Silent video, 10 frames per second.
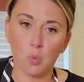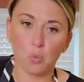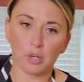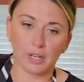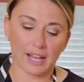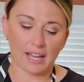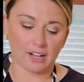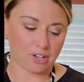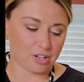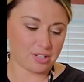we're gonna add
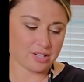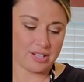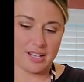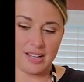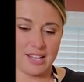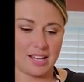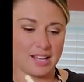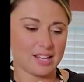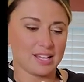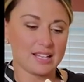our
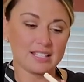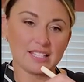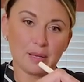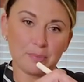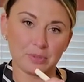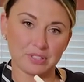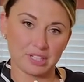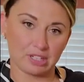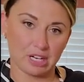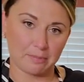simple
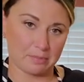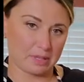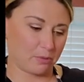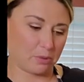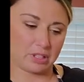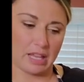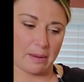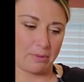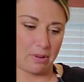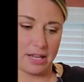syrup, even with the
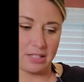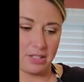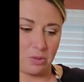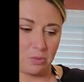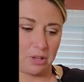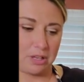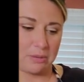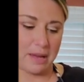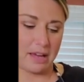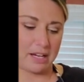lemon rinds, don't worry
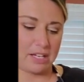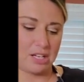about it.